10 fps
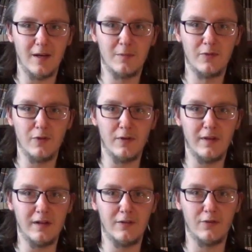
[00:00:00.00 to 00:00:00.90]
I'm sure
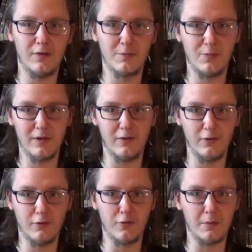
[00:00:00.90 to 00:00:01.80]
that that certain British
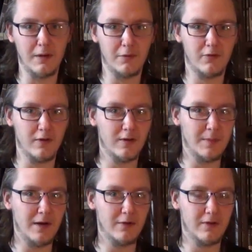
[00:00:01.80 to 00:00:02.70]
YouTuber I was talking
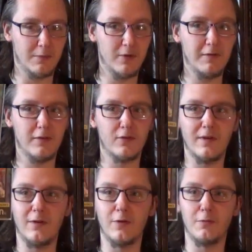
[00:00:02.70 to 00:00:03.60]
about in the previous
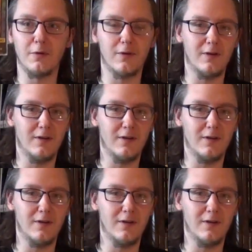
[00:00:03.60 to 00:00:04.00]
video would